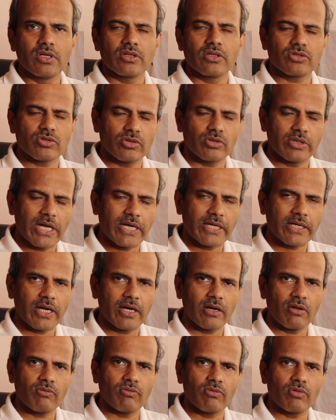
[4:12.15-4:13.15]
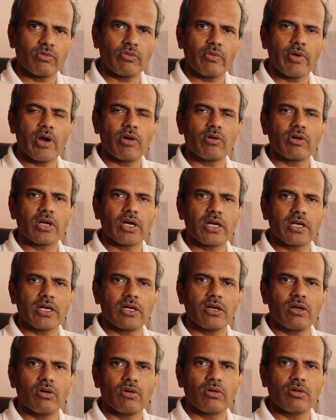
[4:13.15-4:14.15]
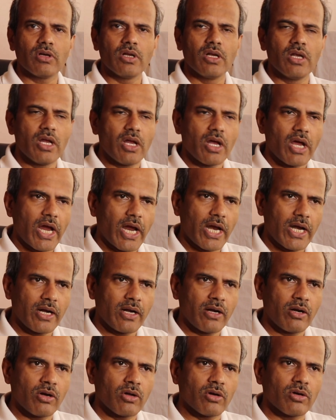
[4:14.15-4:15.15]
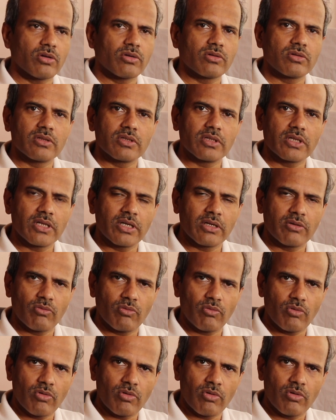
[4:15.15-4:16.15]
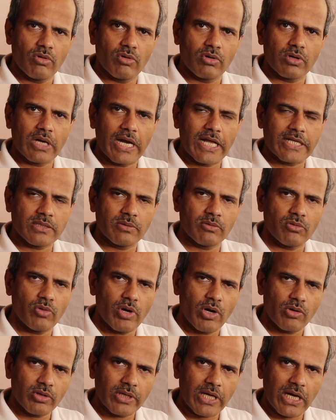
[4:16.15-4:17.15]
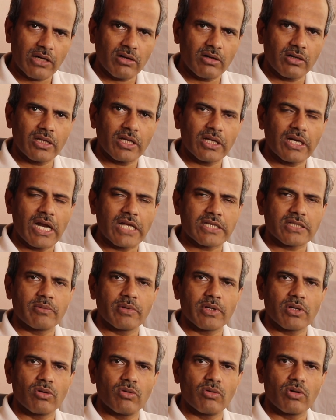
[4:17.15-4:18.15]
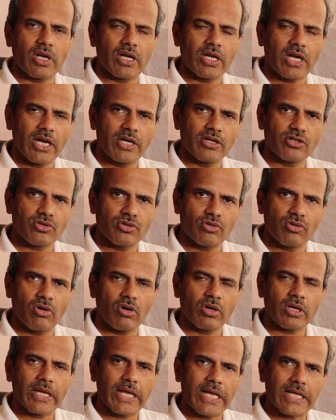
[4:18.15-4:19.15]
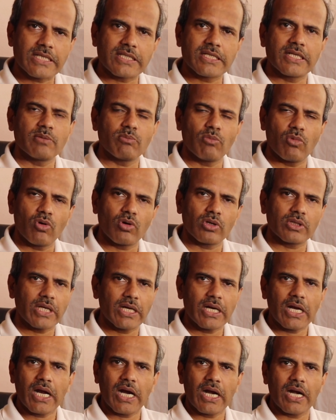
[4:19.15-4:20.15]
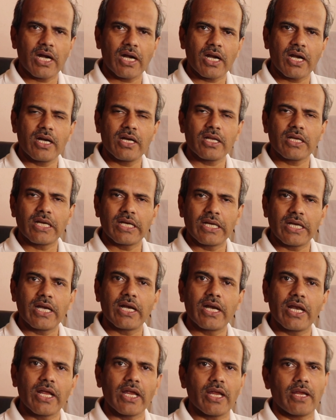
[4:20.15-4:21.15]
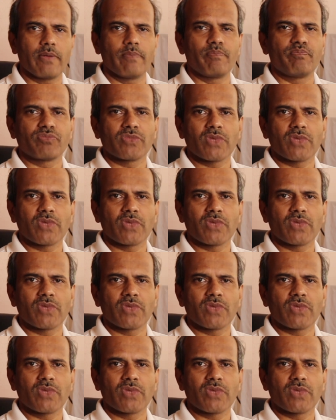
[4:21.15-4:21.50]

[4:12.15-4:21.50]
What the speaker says: So that kind of food we have to cut it down, and glycemic, we have to calculate the glycemic load, and it should not exceed more than 100 in a day.